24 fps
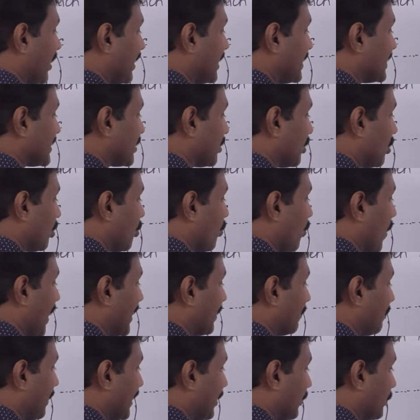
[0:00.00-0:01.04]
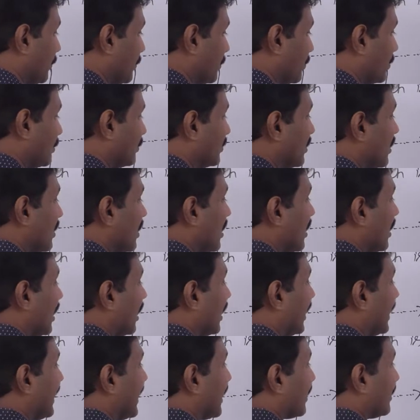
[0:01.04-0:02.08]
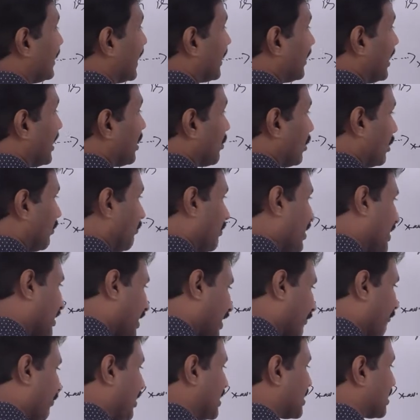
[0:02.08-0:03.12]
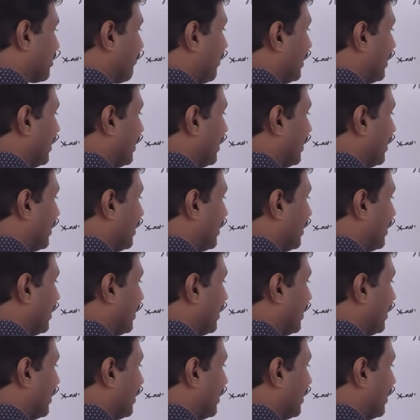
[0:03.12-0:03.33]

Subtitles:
is 1 by root 2. Here that equal, first we